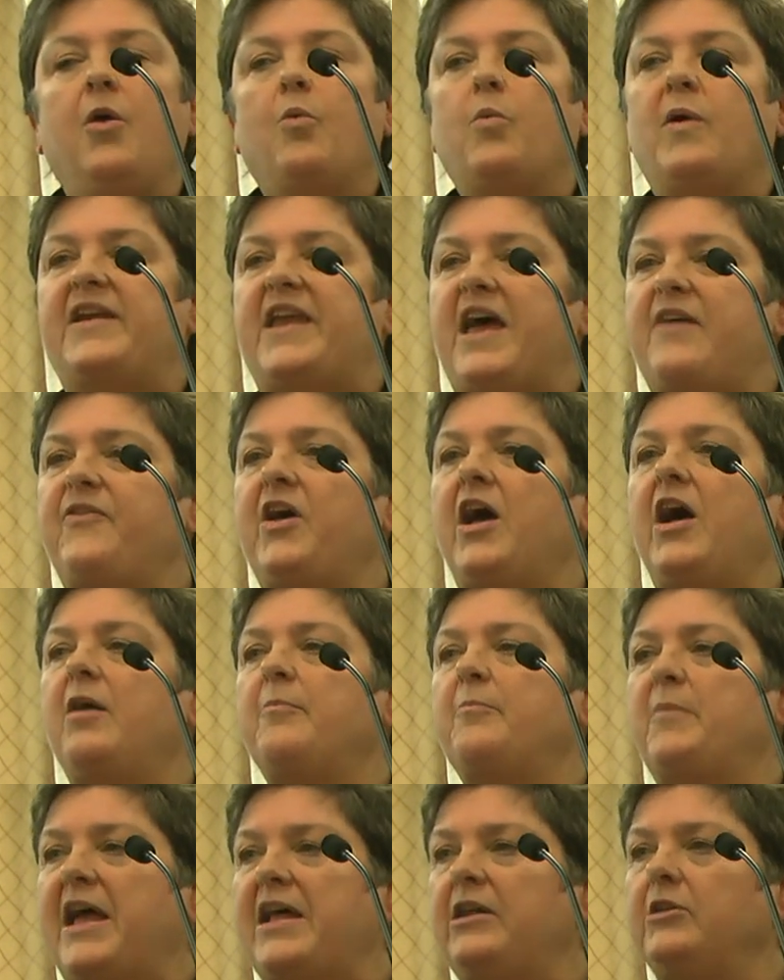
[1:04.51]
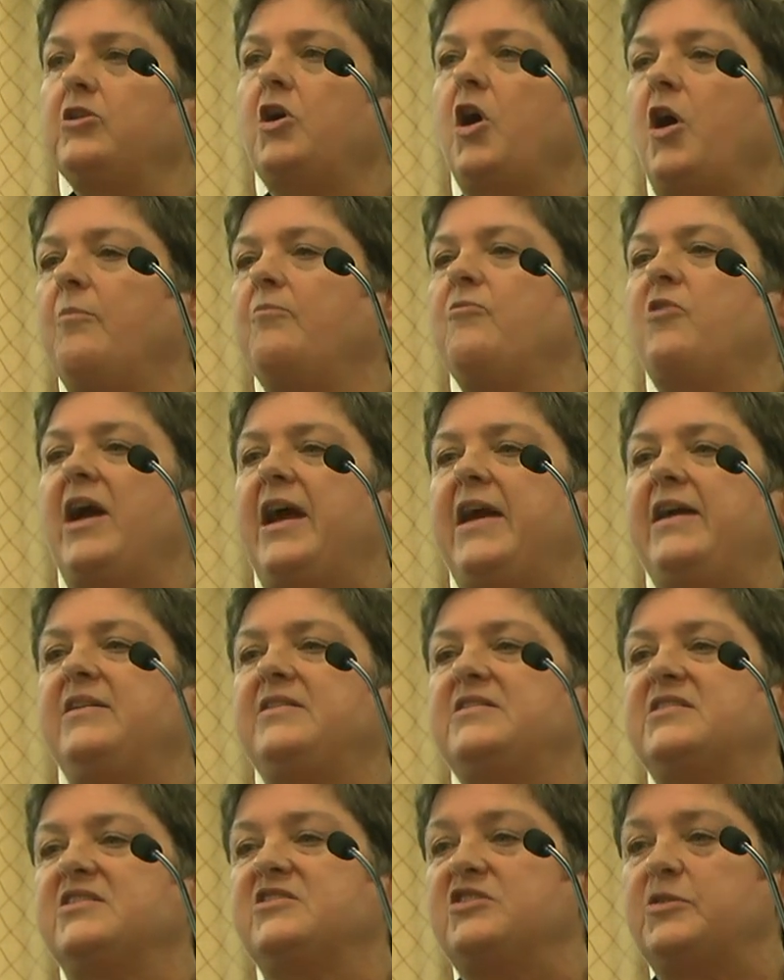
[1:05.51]
Whenever our male
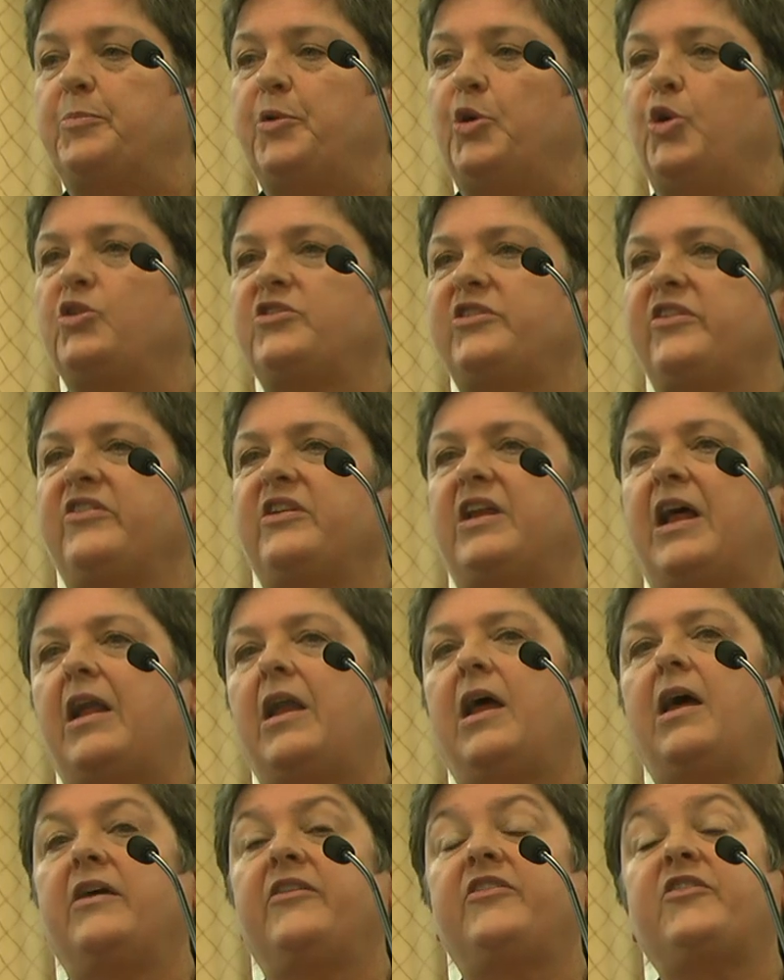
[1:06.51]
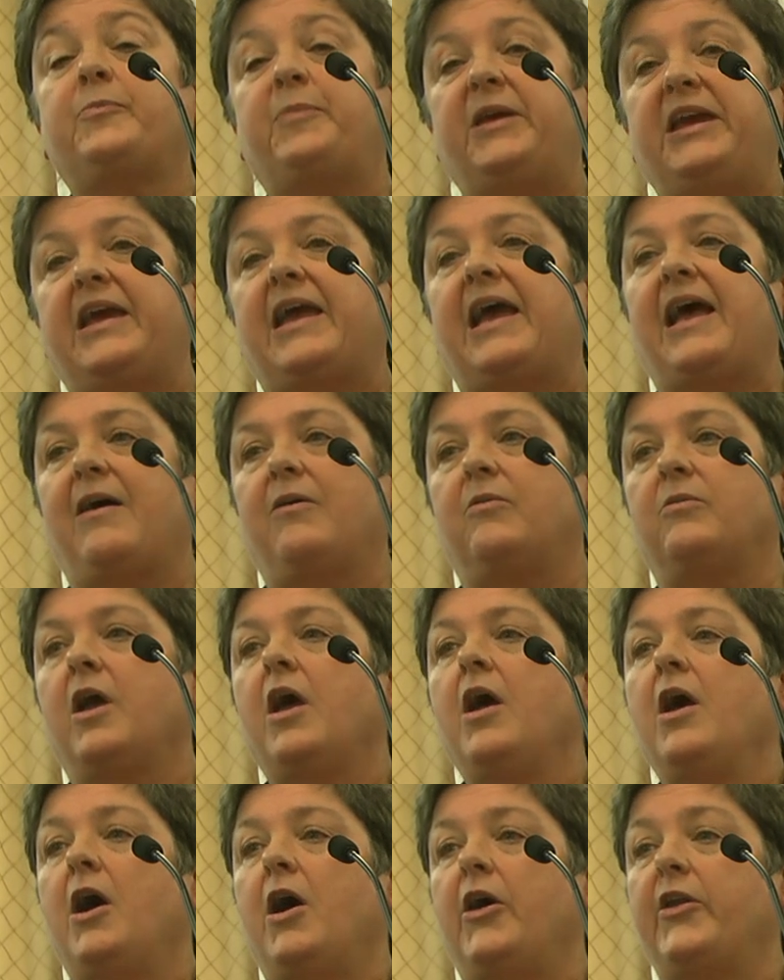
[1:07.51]
comrades and supporters and allies speak out
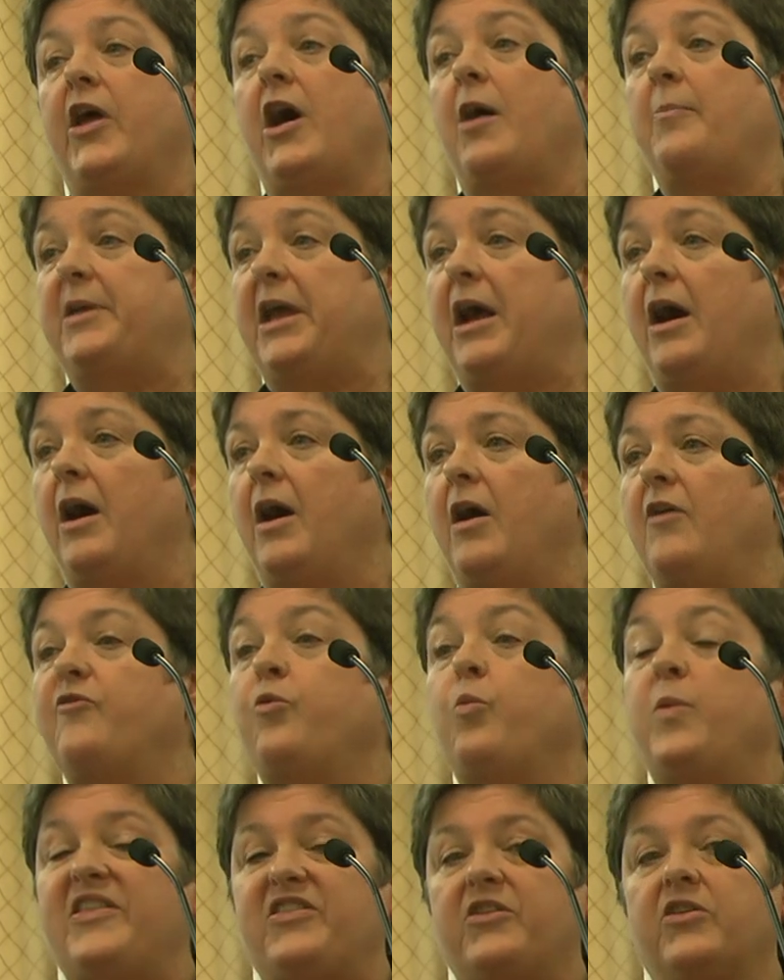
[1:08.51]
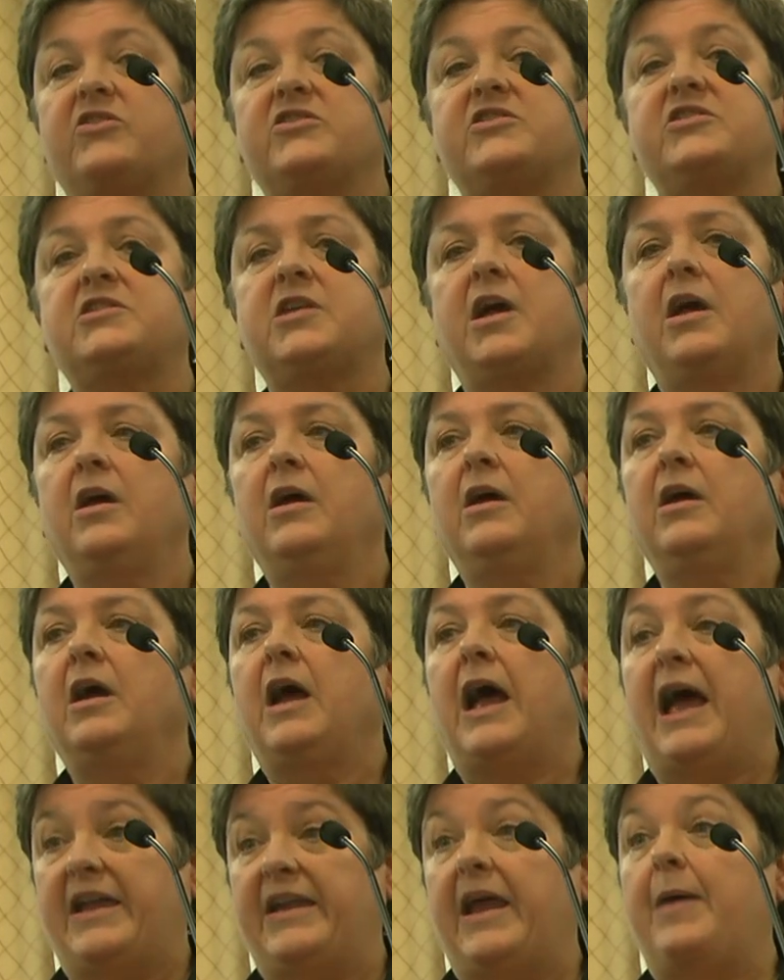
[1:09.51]
on our behalf with us,
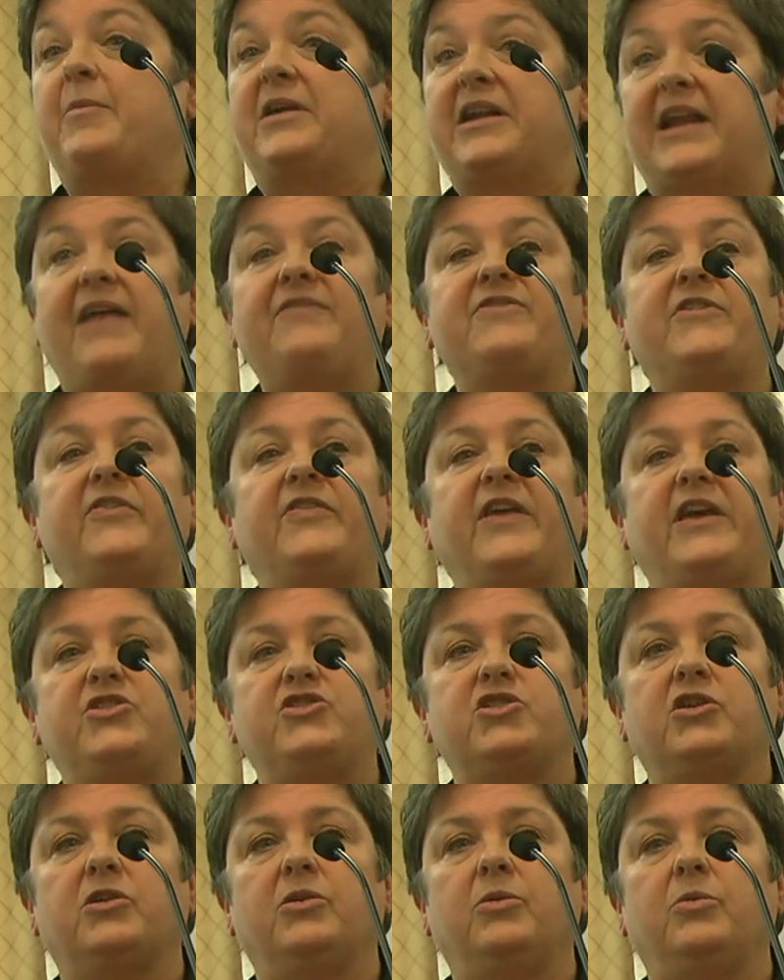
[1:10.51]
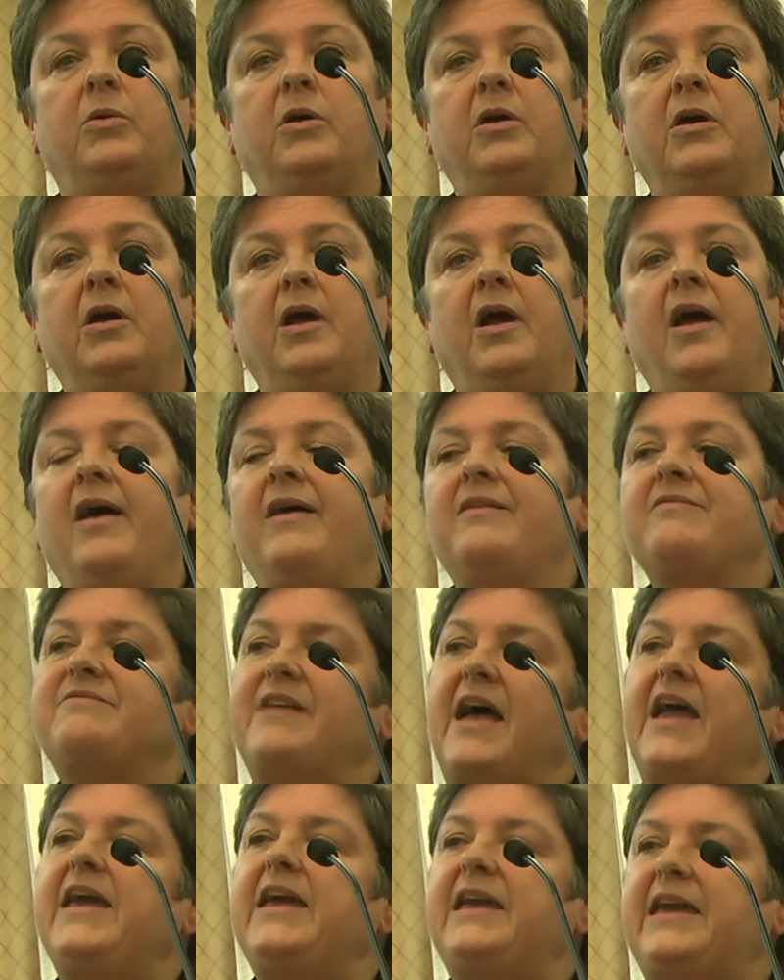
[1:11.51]
and I'm glad that they do,
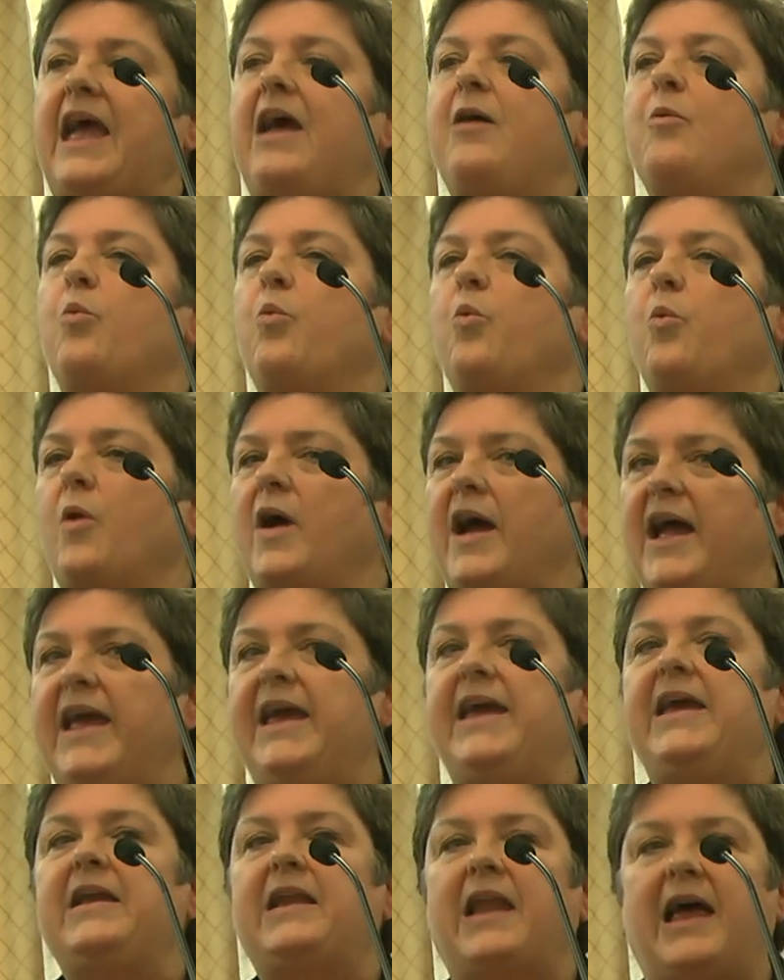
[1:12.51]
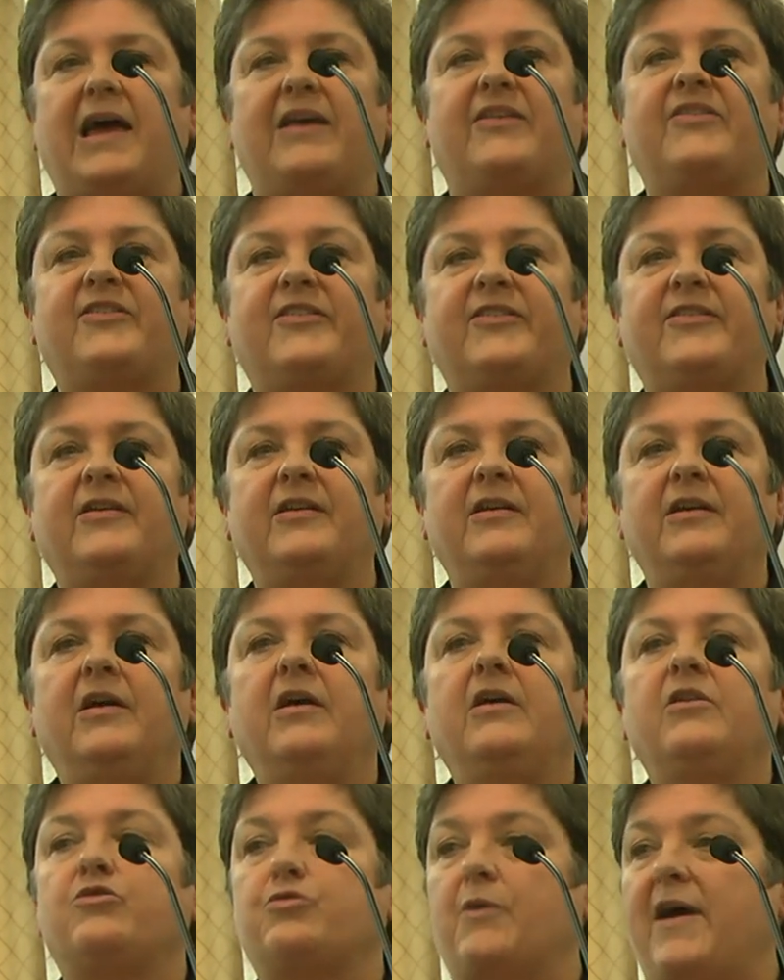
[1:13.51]
they get way less
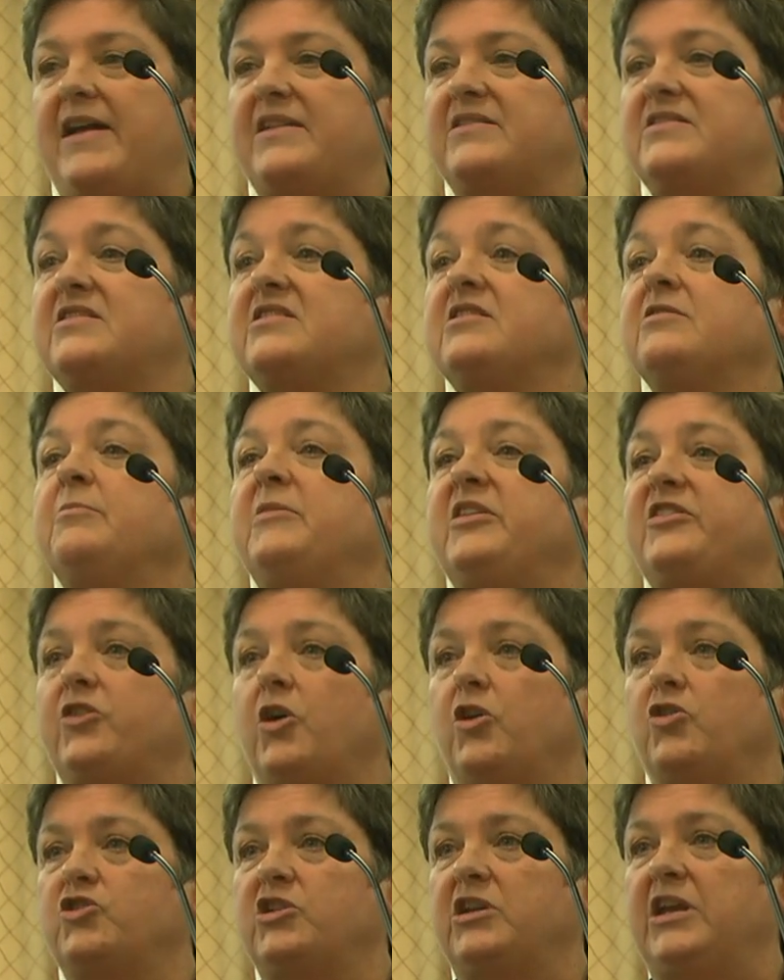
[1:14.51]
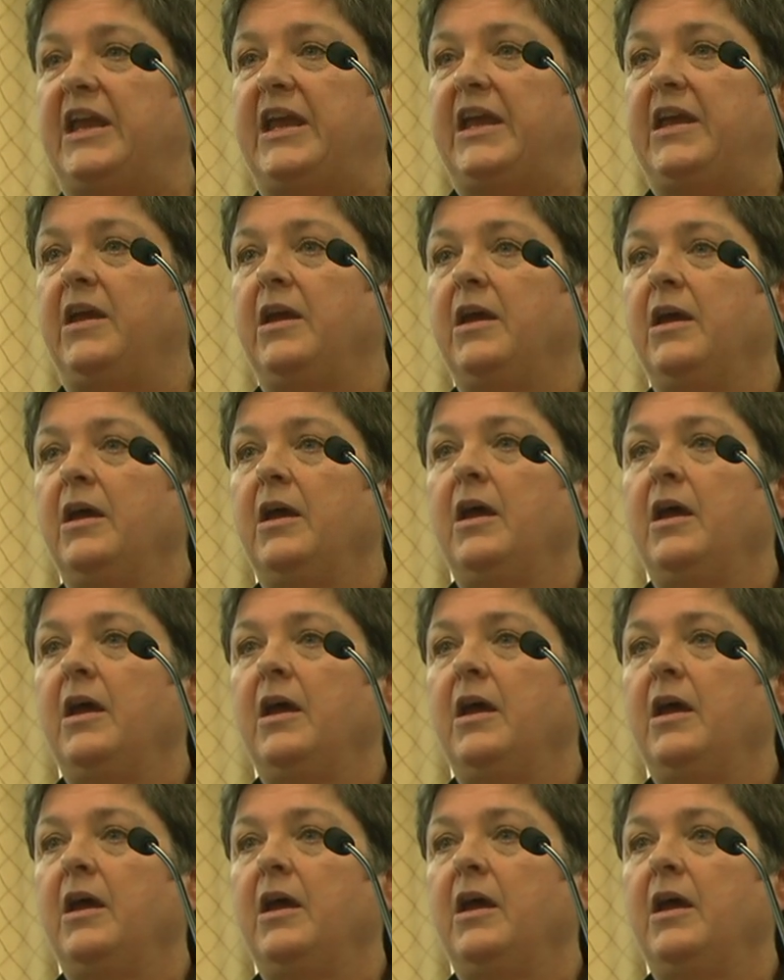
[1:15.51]
threats, misogyny